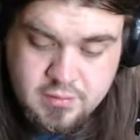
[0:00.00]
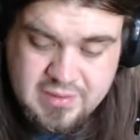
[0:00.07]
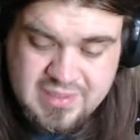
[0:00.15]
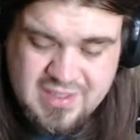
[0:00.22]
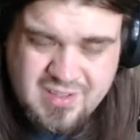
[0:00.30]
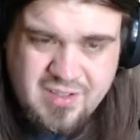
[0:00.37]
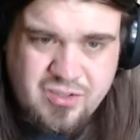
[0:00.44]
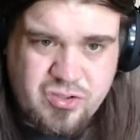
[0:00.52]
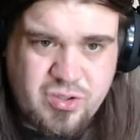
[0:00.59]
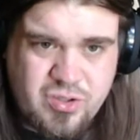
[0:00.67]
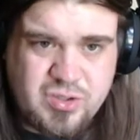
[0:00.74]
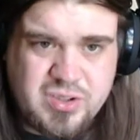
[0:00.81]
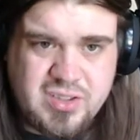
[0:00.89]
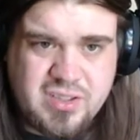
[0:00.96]
The
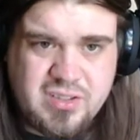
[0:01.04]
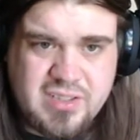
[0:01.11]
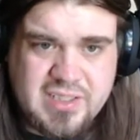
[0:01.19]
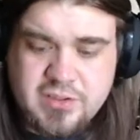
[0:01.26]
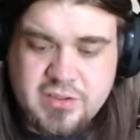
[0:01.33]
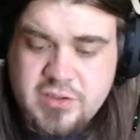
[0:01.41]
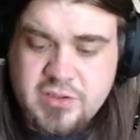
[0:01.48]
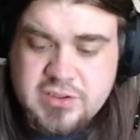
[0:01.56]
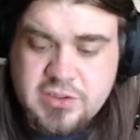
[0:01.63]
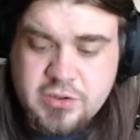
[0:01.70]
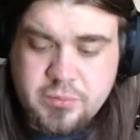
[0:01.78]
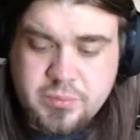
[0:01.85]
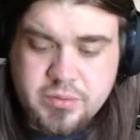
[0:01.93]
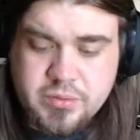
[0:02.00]
controls are like
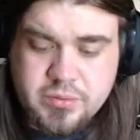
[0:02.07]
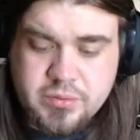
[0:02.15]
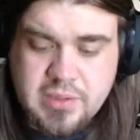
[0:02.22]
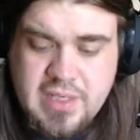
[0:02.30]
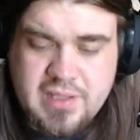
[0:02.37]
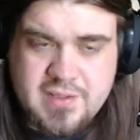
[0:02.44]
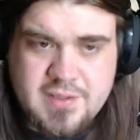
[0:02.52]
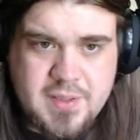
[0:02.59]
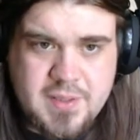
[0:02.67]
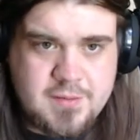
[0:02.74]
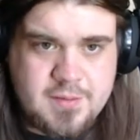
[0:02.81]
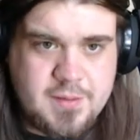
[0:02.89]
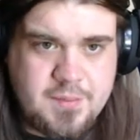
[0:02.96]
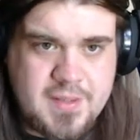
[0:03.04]
super. It's supposed
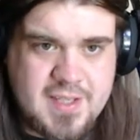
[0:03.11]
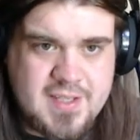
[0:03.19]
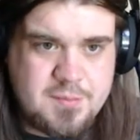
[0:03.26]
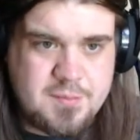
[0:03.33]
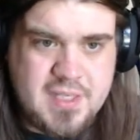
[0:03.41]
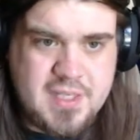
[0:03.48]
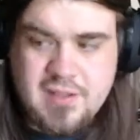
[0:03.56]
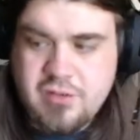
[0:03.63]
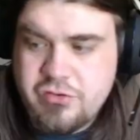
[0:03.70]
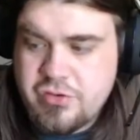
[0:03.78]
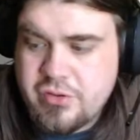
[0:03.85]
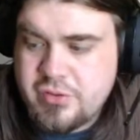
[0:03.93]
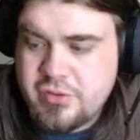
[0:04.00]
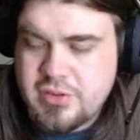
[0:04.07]
to be PSP
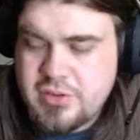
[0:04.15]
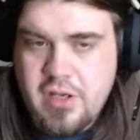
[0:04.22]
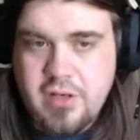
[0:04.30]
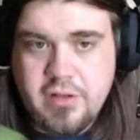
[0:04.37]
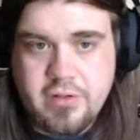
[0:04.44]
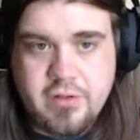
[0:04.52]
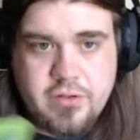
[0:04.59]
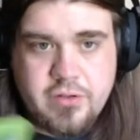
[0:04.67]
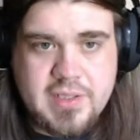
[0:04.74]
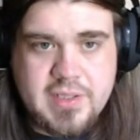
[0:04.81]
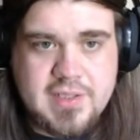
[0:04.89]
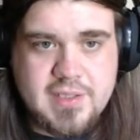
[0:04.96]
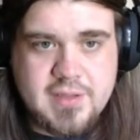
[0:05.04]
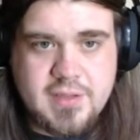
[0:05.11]
controls on a
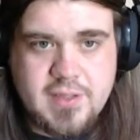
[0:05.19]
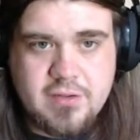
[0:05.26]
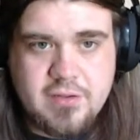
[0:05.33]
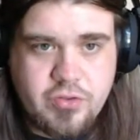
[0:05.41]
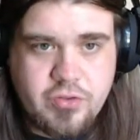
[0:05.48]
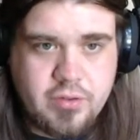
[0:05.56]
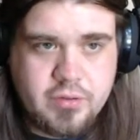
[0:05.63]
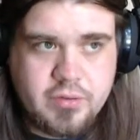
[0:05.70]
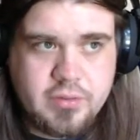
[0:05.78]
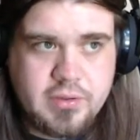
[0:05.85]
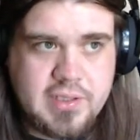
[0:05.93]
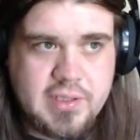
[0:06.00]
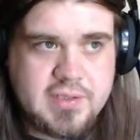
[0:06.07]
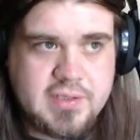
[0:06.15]
360 controller,
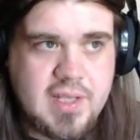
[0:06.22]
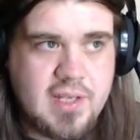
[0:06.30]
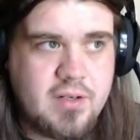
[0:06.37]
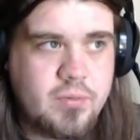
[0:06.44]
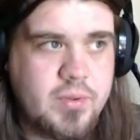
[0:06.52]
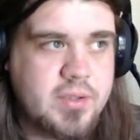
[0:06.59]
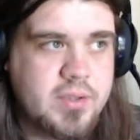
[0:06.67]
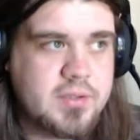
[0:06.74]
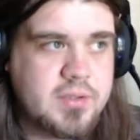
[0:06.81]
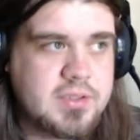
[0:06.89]
and that's kind of weird.